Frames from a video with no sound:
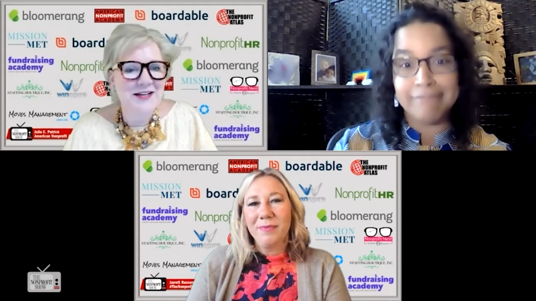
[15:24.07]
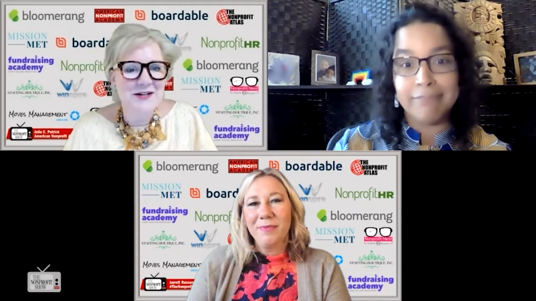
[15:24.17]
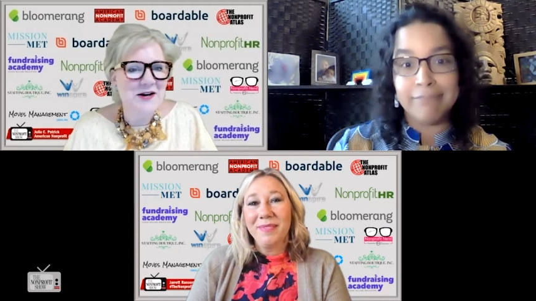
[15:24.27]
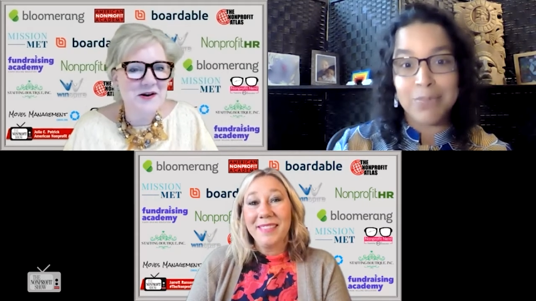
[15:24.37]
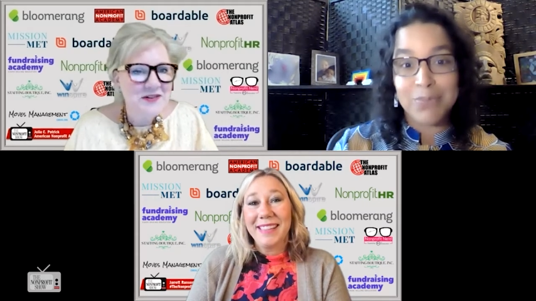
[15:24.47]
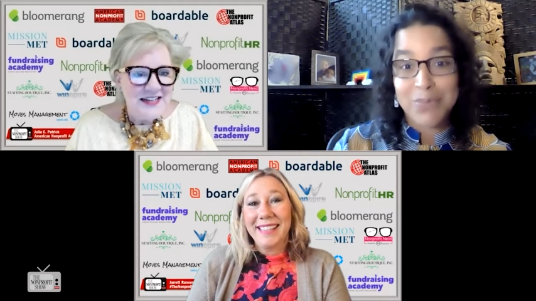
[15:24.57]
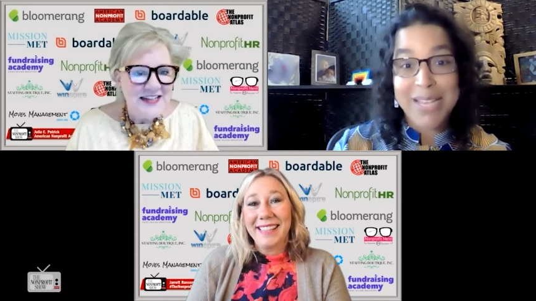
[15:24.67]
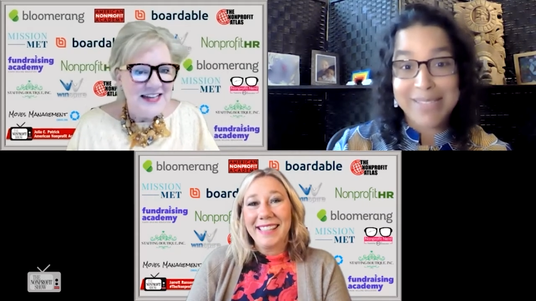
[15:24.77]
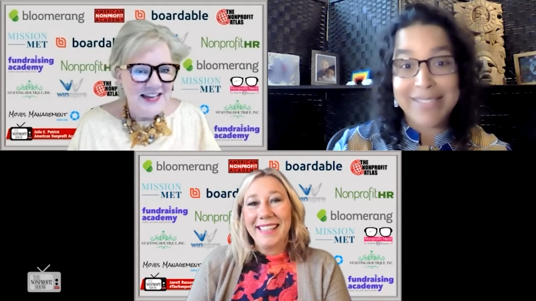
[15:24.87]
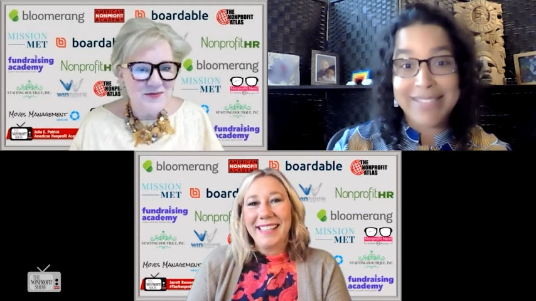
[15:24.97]
Speaker 1: you know,
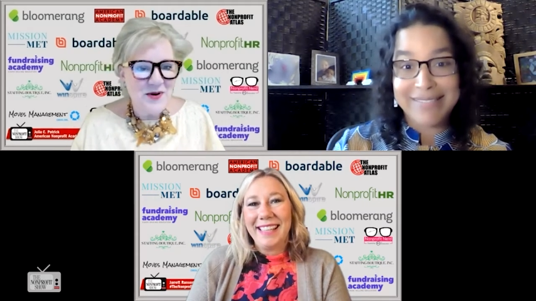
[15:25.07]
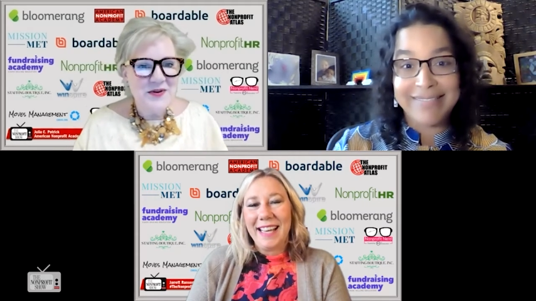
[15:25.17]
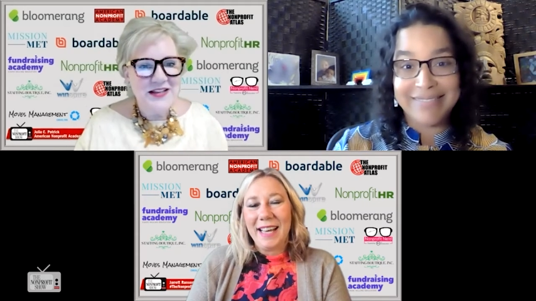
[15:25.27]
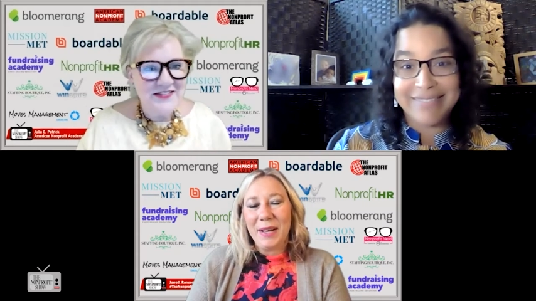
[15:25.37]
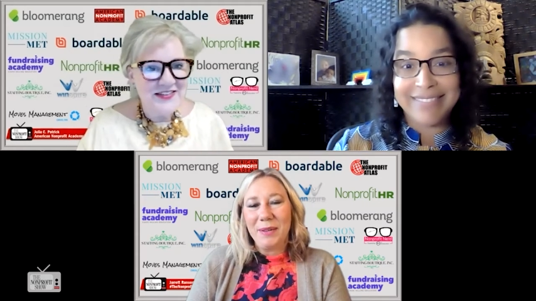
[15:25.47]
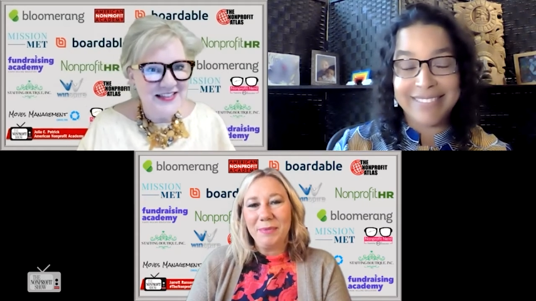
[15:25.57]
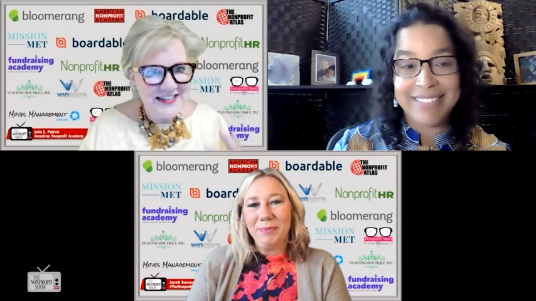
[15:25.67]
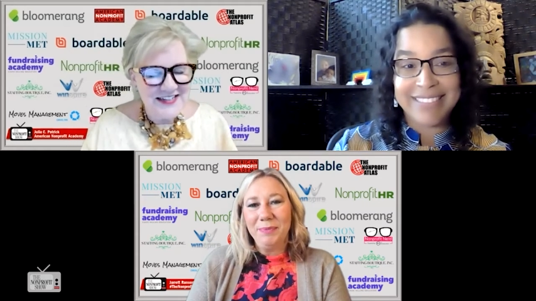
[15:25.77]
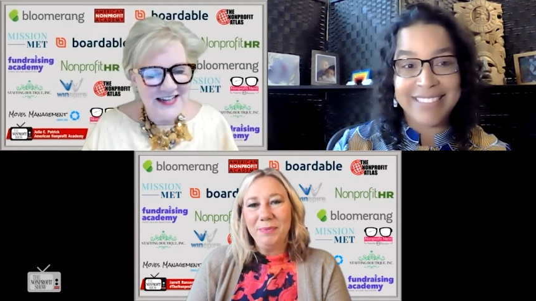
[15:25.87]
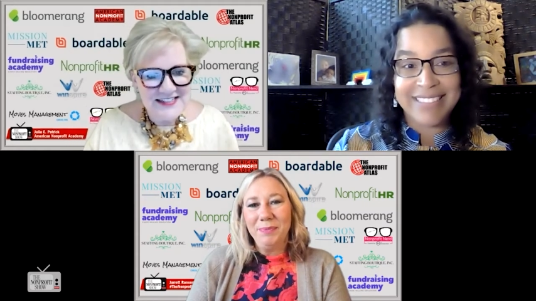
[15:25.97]
it won't be given the
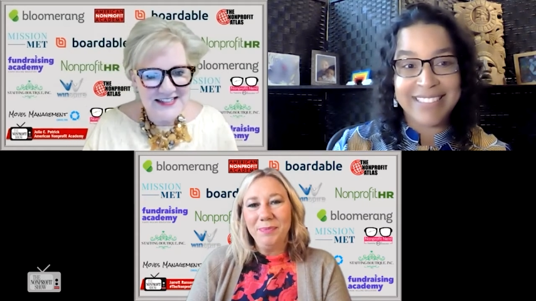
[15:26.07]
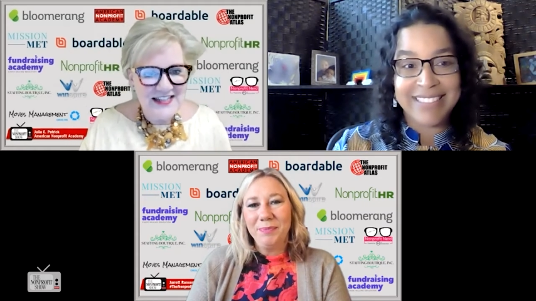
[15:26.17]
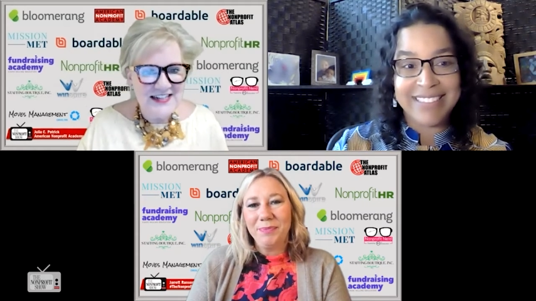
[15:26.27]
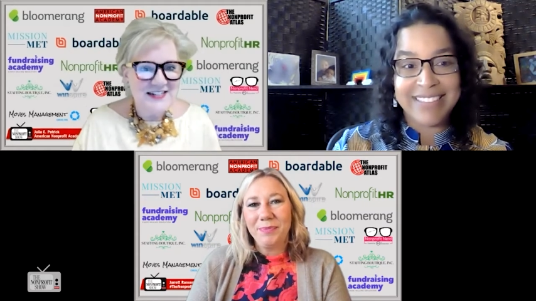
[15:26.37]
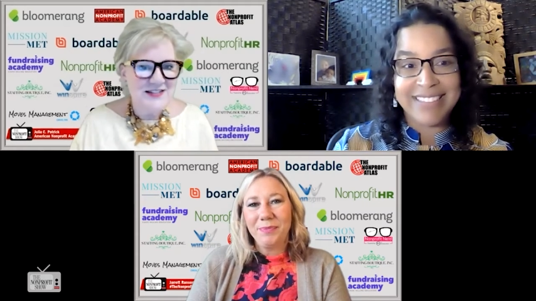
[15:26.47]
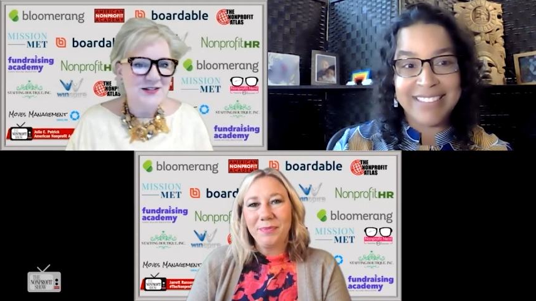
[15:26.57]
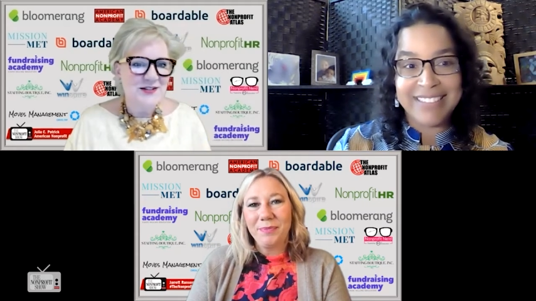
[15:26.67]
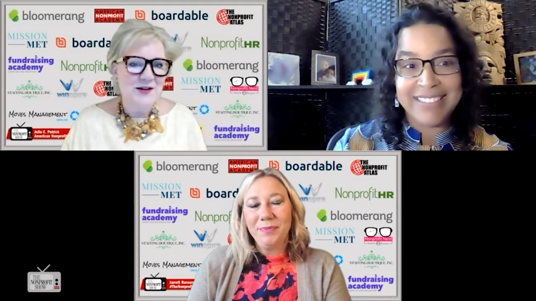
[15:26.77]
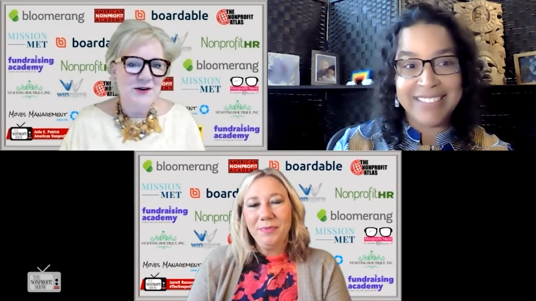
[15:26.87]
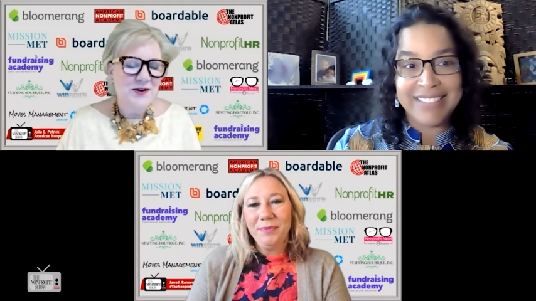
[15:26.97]
attention that it's
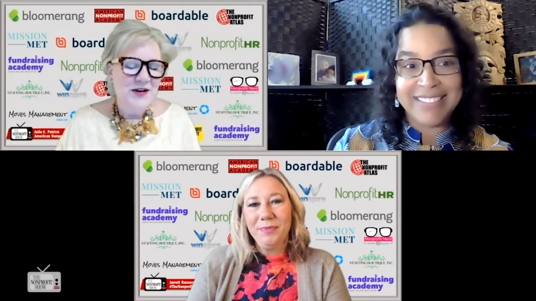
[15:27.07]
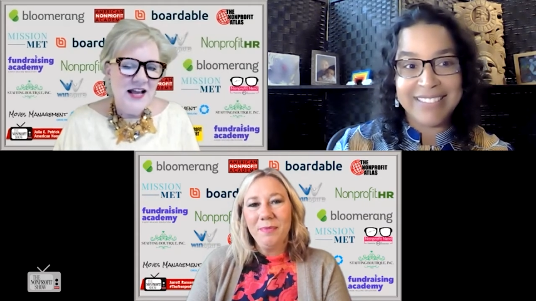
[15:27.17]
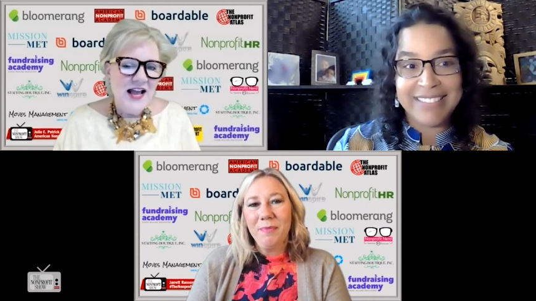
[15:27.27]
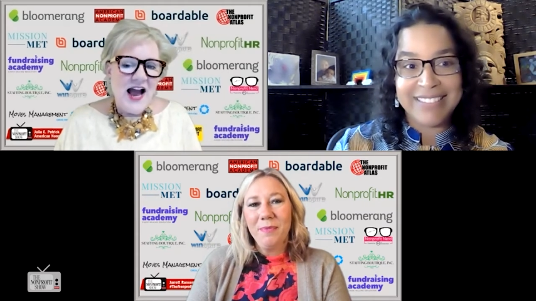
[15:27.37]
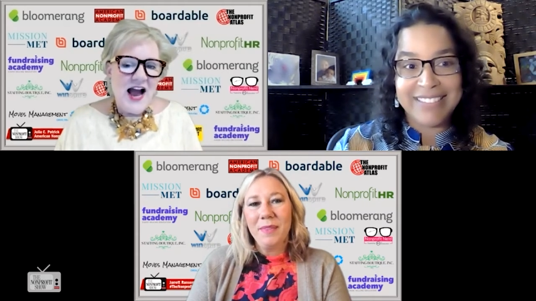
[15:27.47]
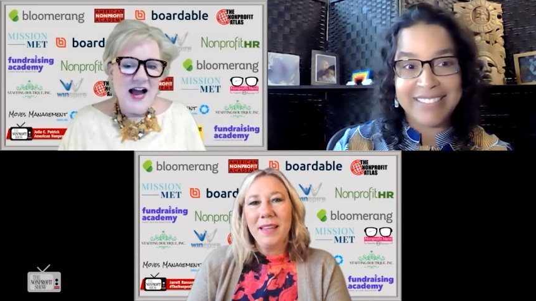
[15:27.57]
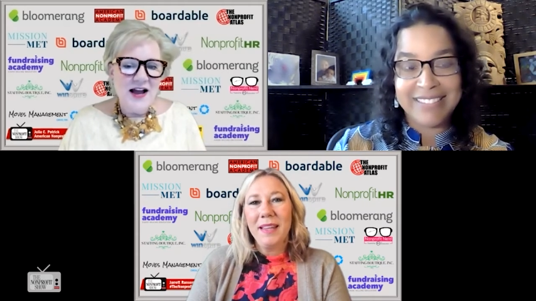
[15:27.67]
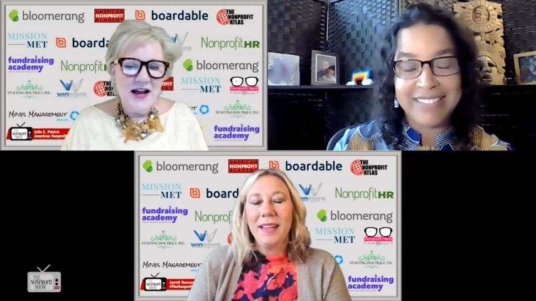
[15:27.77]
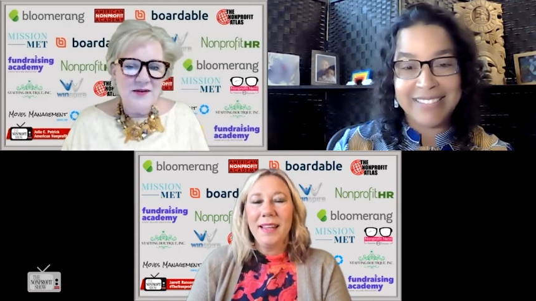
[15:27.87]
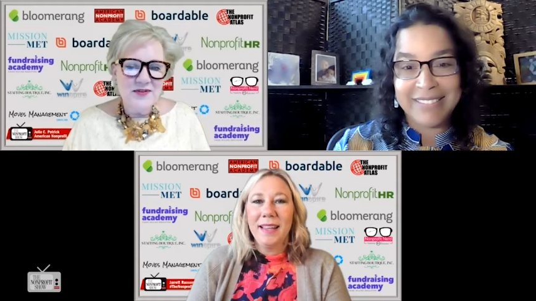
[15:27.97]
due. I,
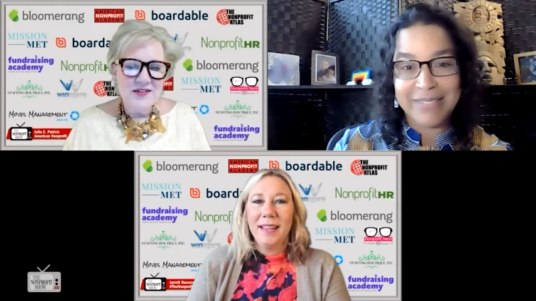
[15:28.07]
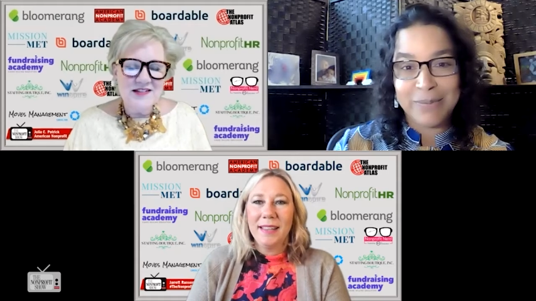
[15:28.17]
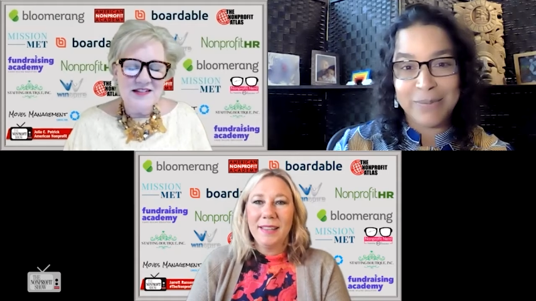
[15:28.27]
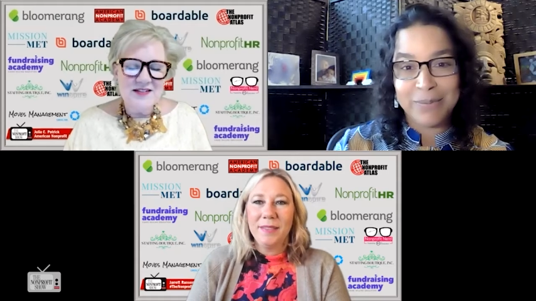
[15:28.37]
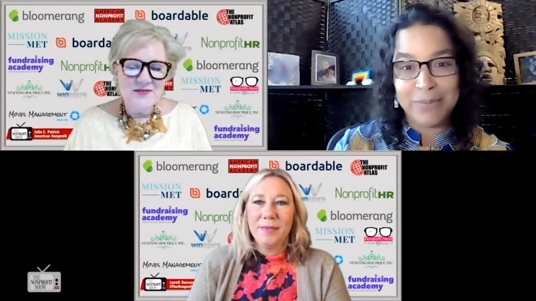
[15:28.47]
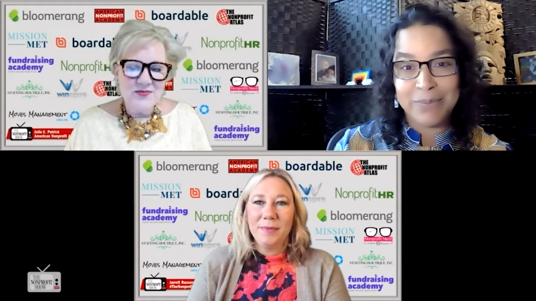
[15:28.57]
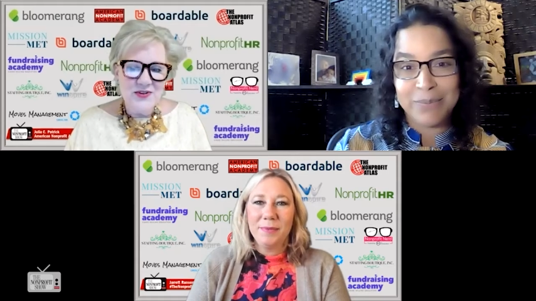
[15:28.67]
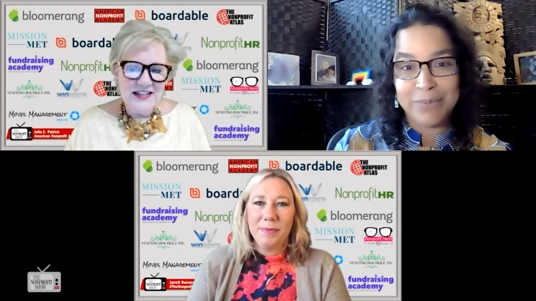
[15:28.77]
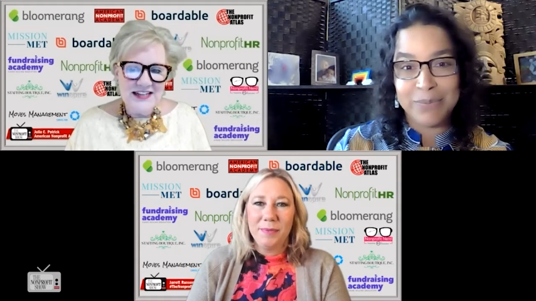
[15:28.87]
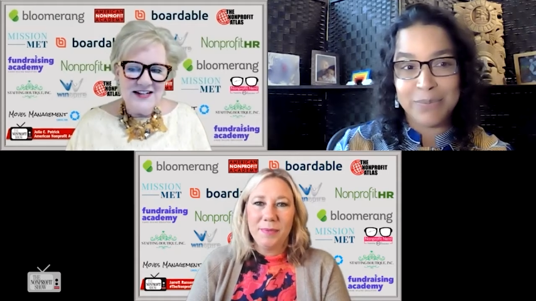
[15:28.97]
I was
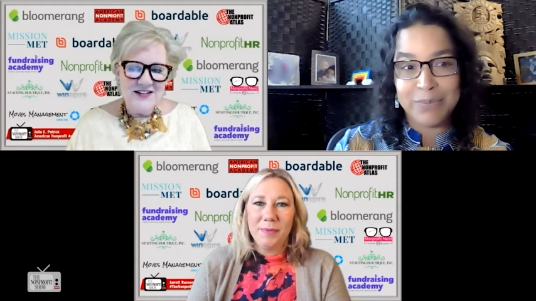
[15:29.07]
really